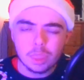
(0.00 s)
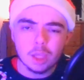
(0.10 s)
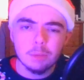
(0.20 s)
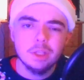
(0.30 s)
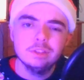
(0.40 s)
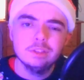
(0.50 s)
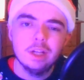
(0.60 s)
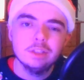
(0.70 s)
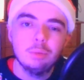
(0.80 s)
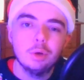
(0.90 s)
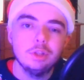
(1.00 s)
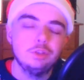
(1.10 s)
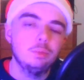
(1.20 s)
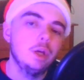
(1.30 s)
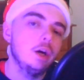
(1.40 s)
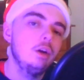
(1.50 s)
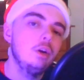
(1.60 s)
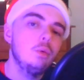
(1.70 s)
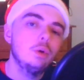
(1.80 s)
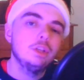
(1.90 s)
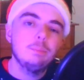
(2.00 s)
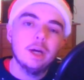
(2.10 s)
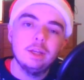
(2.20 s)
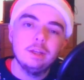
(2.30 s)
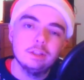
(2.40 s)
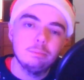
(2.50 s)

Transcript: Because there is points where one of the bandits,